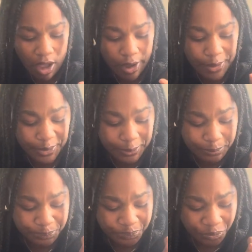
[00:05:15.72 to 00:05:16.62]

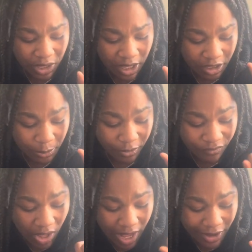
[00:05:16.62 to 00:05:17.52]
Number
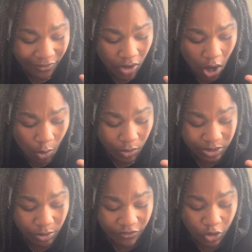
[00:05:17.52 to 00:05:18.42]
five. What's
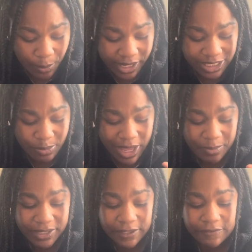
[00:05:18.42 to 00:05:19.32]
one of your biggest pet
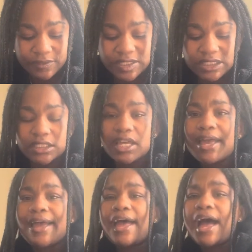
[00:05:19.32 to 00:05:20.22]
peeves?
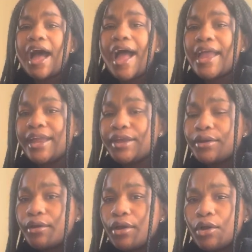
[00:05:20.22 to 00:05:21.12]
I
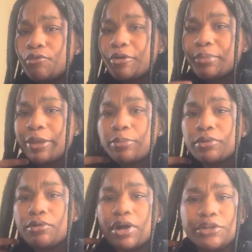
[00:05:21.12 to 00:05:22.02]
hate when
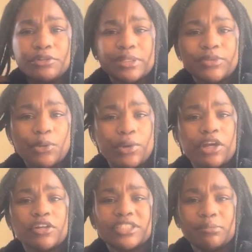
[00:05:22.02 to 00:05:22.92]
people do something
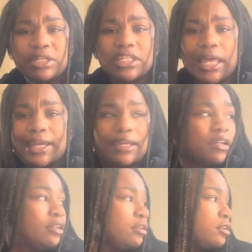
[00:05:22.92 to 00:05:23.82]
weird to me, like
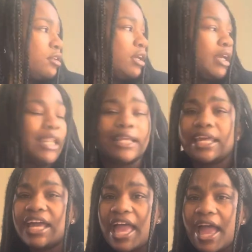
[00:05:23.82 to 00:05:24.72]

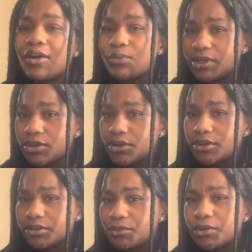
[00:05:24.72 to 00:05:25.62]
they act
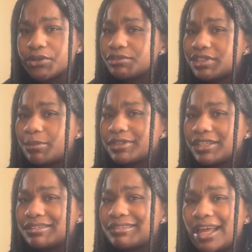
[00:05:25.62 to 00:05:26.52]
weird or do
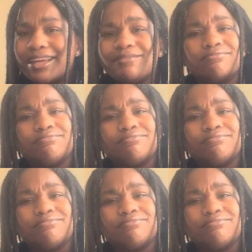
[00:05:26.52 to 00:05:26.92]
something like